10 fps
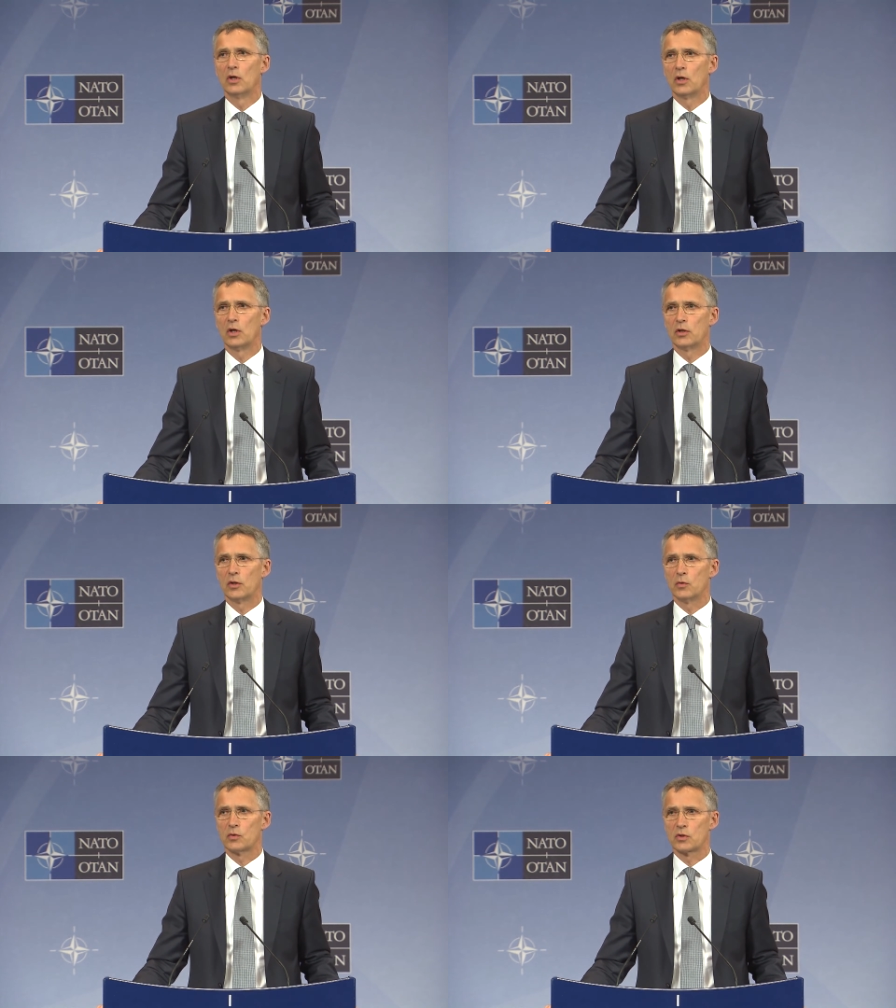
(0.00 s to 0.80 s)

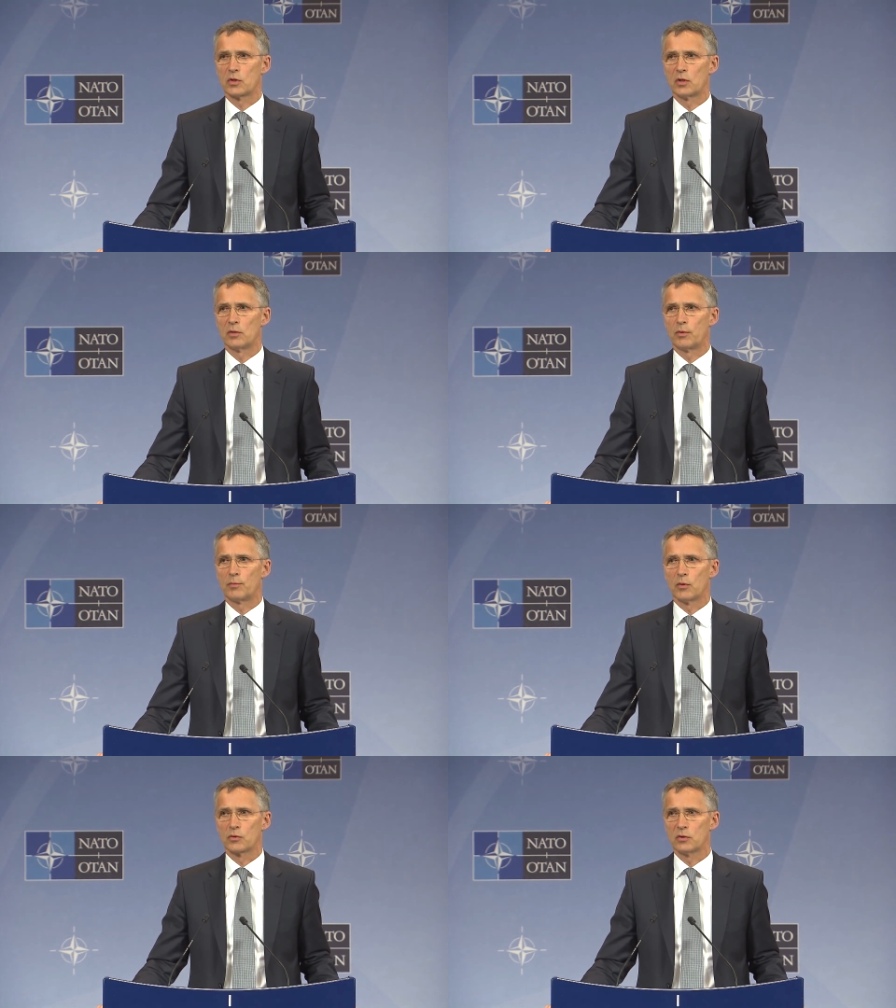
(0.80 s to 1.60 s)
those
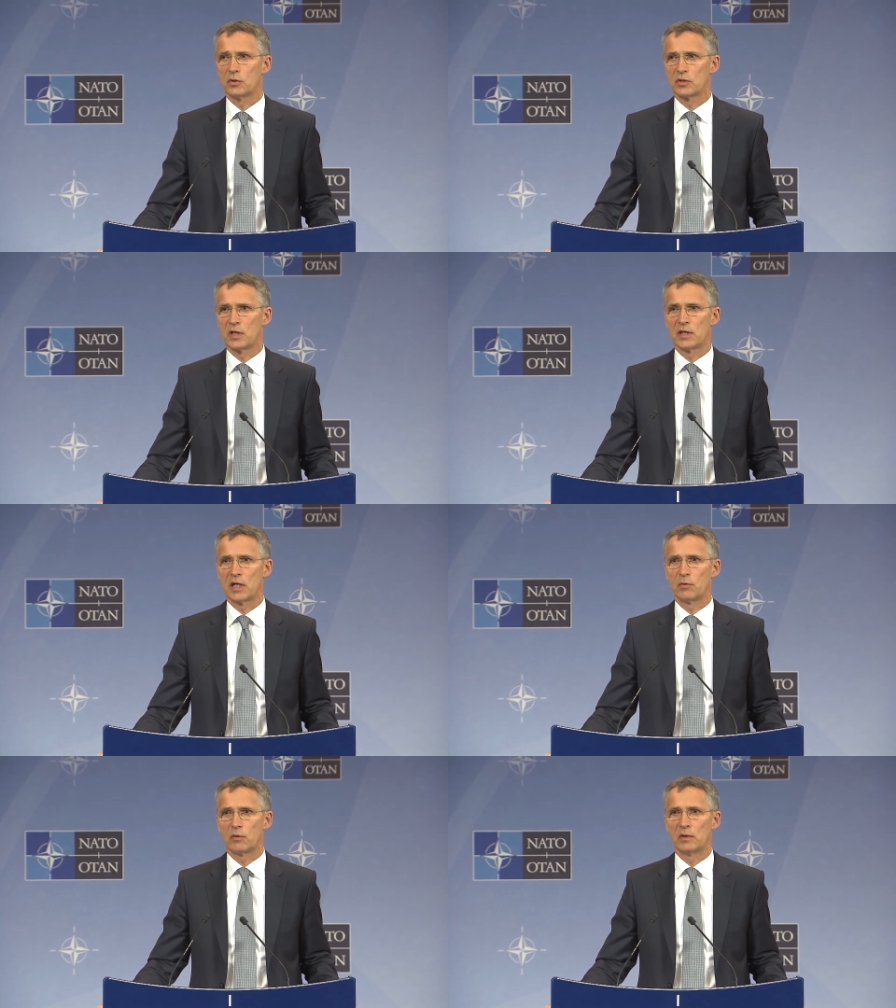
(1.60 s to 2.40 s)
proposals, and
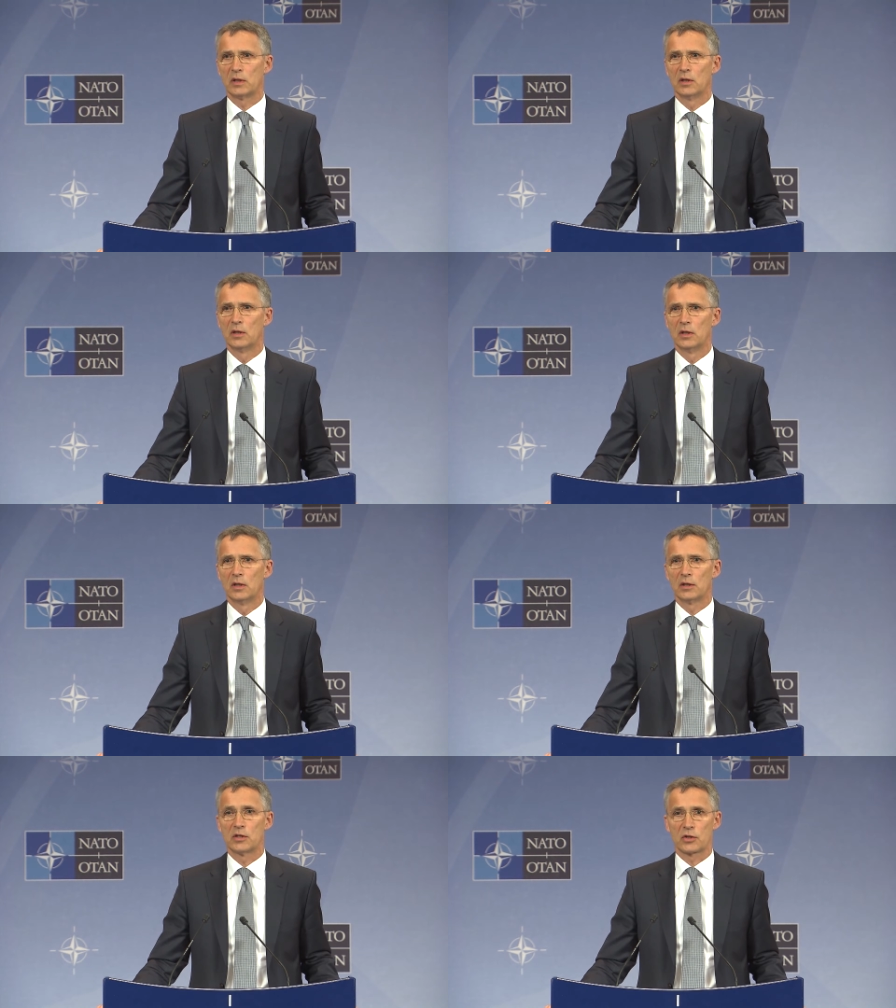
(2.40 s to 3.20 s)
then we will
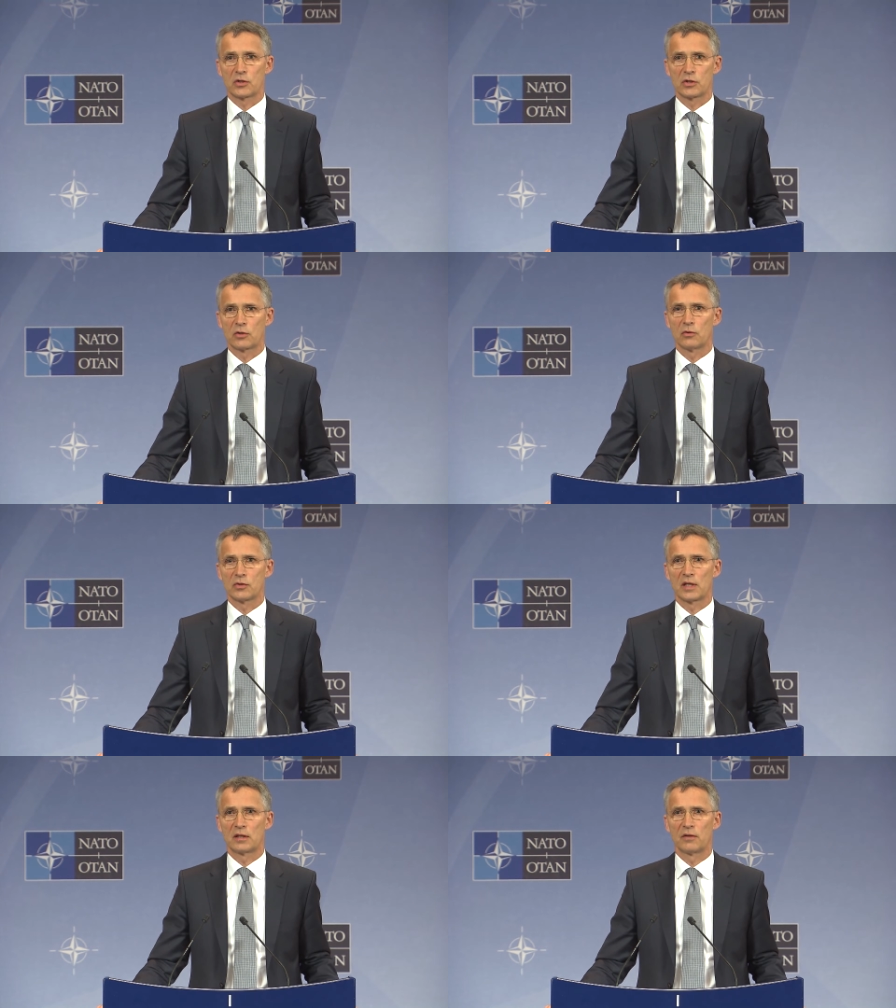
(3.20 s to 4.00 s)
discuss it
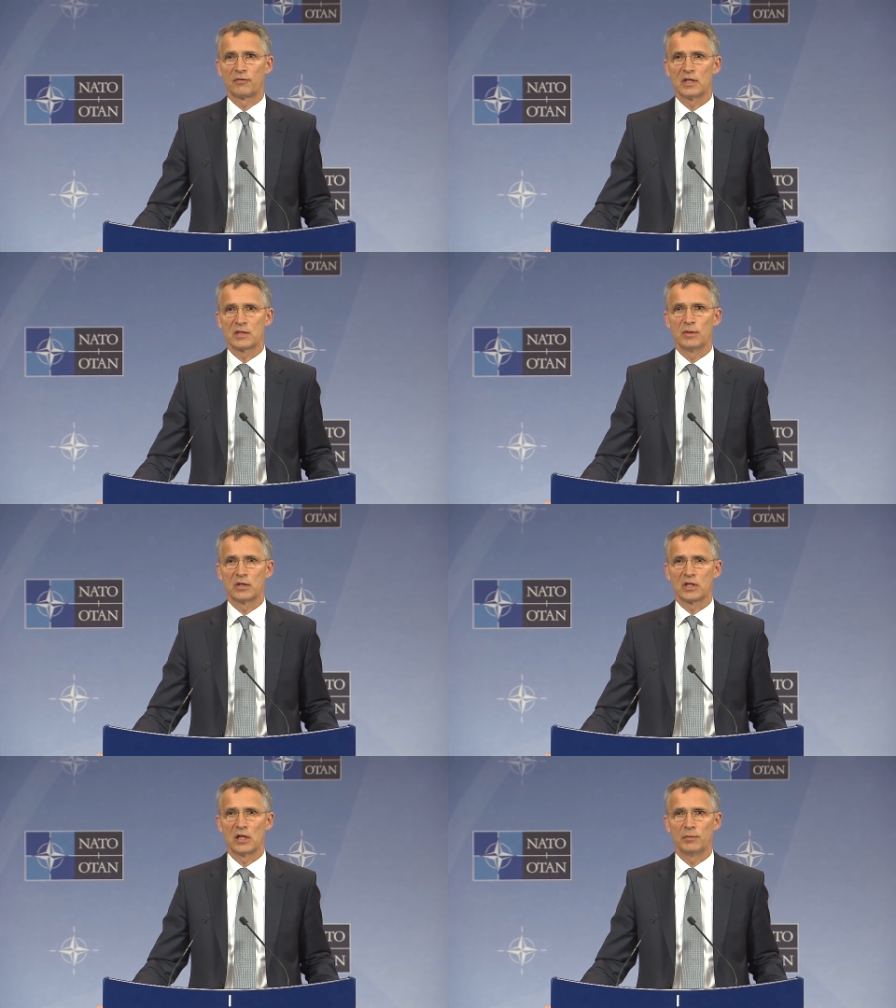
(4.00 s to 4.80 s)
also at the defense
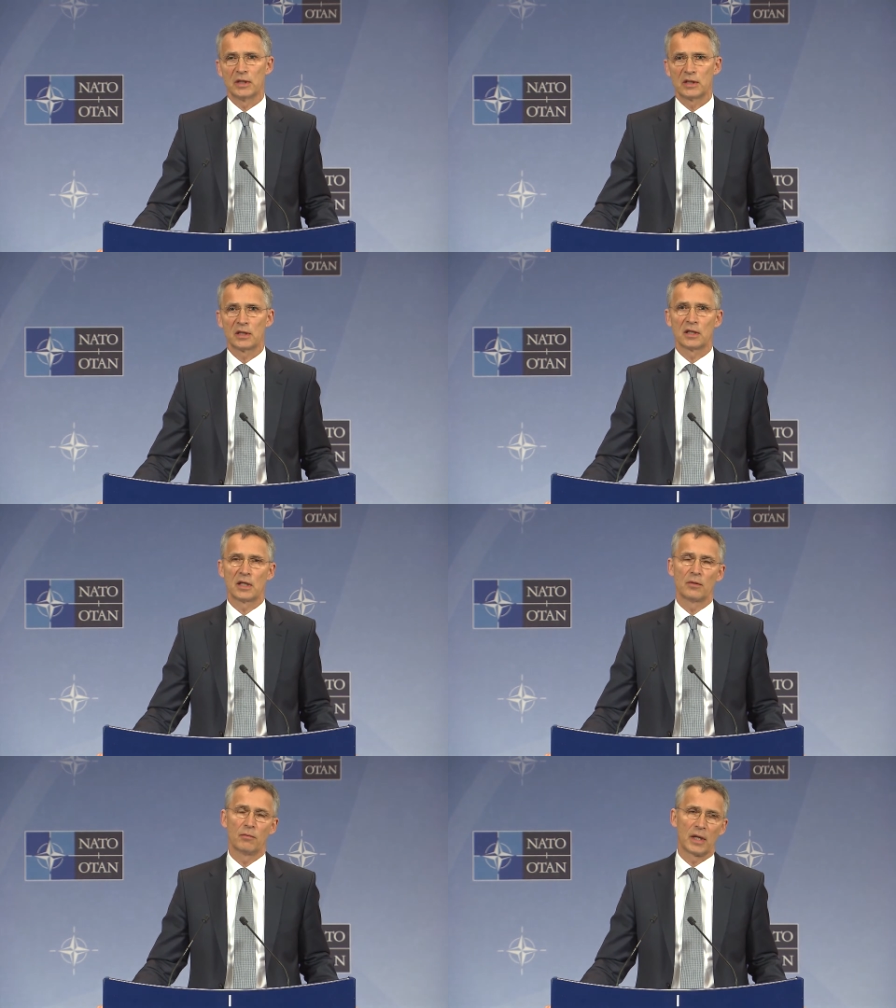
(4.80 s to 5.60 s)
ministerial meeting and
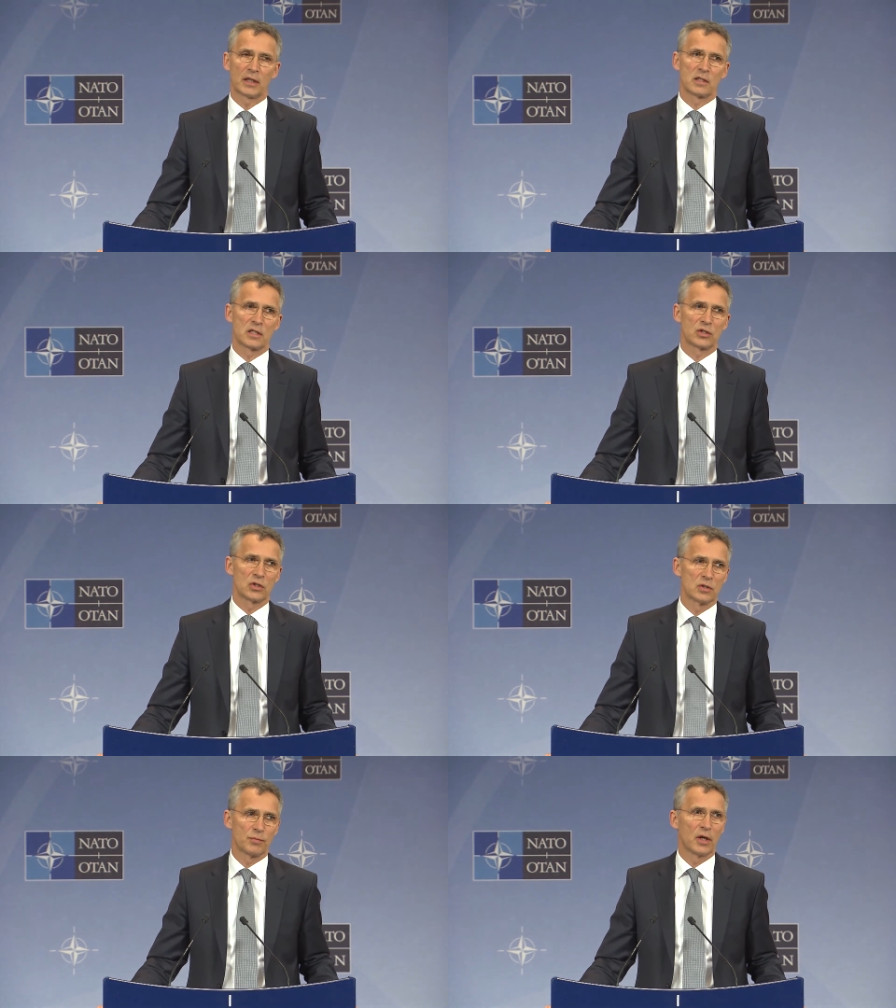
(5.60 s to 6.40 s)
then make
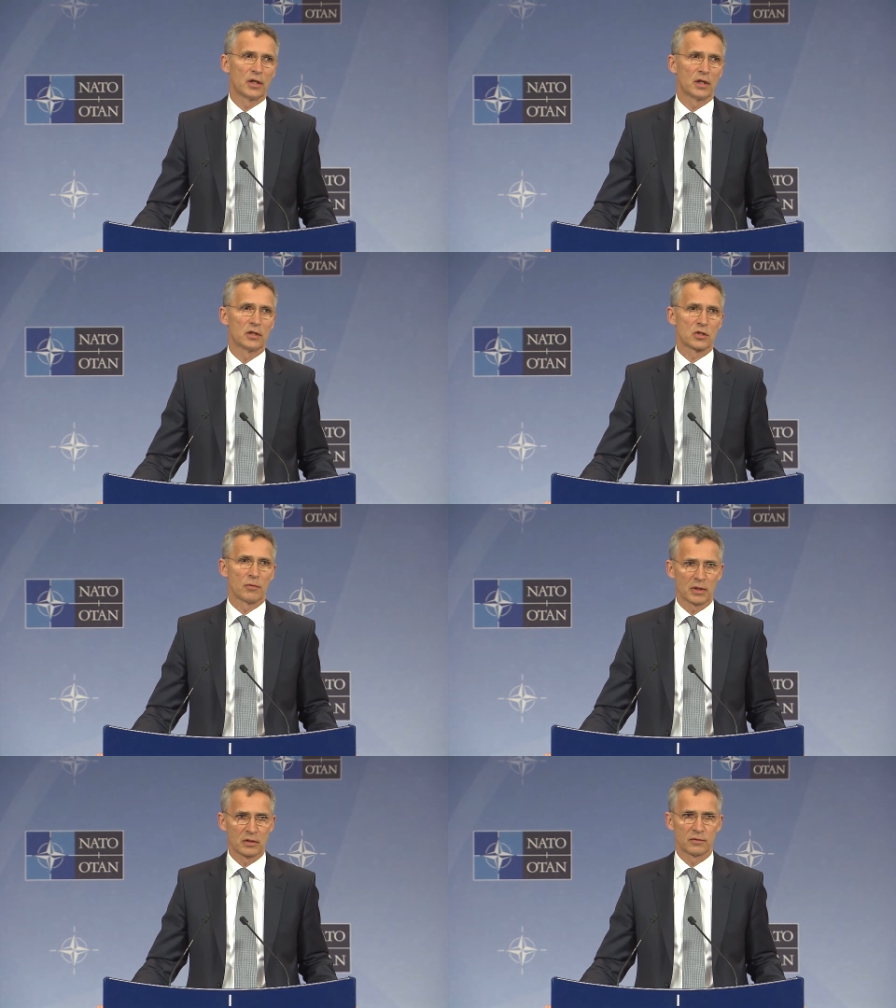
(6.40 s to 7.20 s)
decisions by the summit.